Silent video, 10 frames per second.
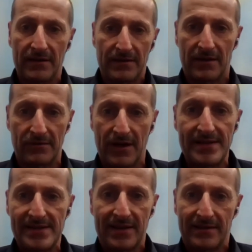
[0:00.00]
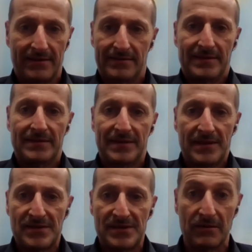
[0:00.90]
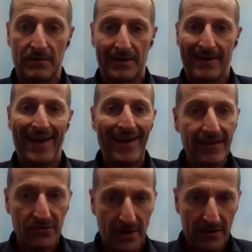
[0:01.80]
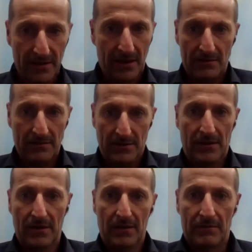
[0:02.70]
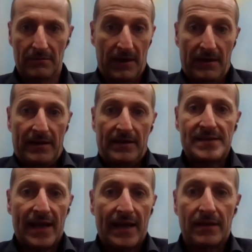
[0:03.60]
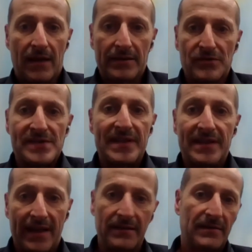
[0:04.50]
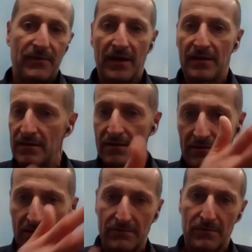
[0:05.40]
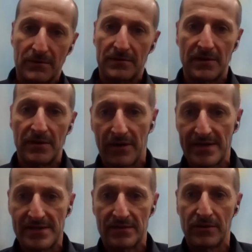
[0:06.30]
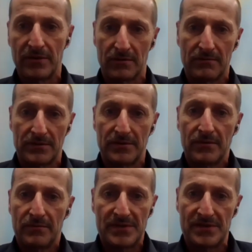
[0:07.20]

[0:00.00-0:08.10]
are rising, and there is no end right now. At least I don't see an end if you look what the US is doing or what Europe is